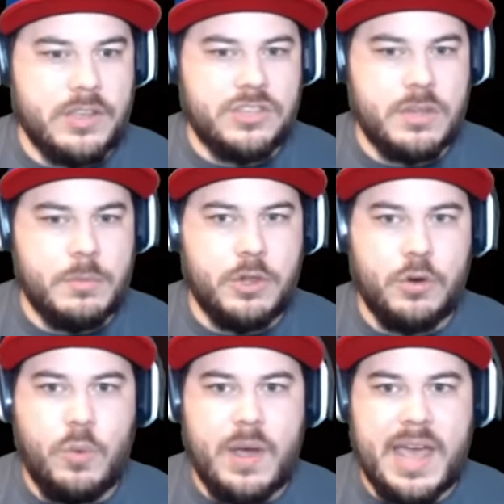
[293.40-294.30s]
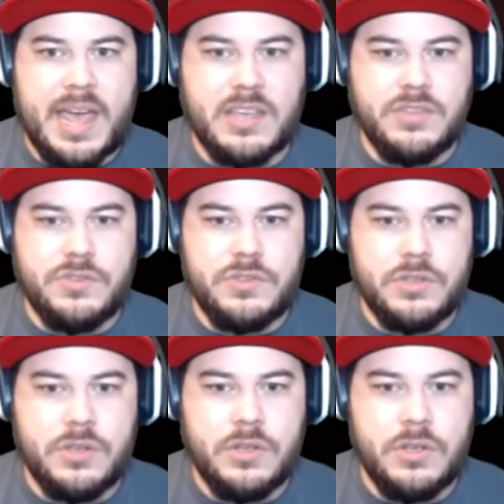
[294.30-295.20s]
similar
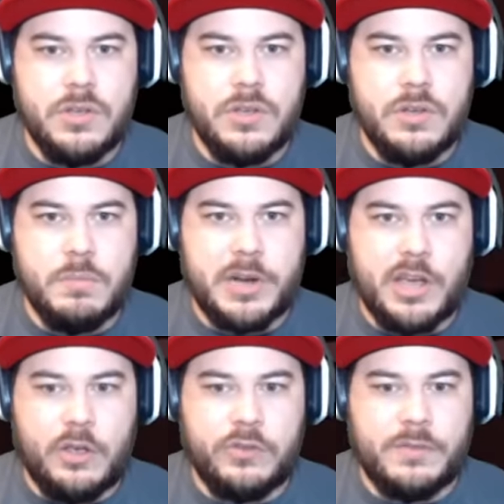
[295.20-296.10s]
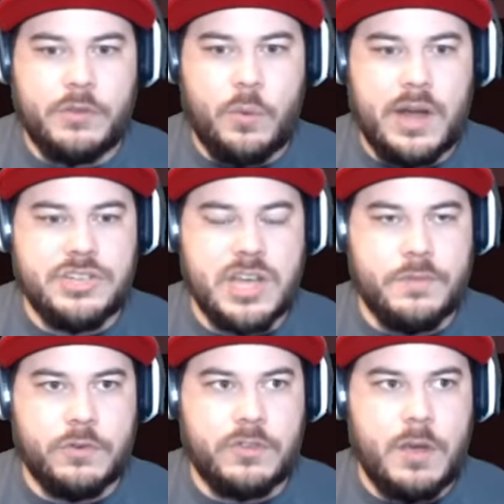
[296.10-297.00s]
ways, but I also have to watch out
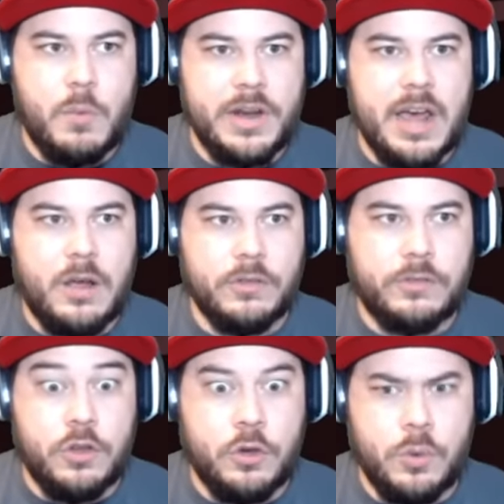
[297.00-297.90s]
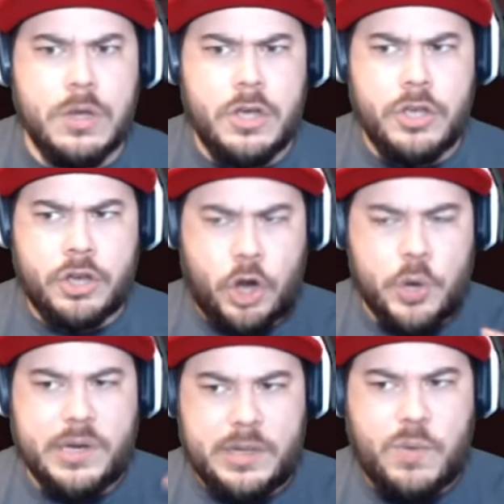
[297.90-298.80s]
for someone else who
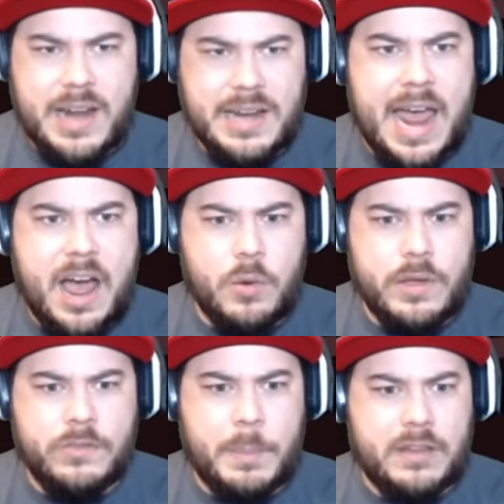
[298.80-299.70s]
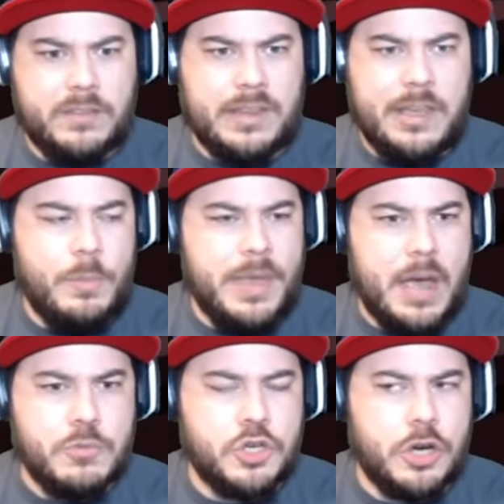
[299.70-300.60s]
currently right now is about to kill me,
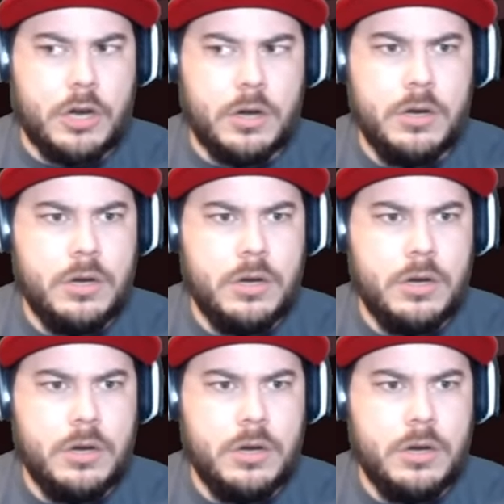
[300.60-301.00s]
I'm sure.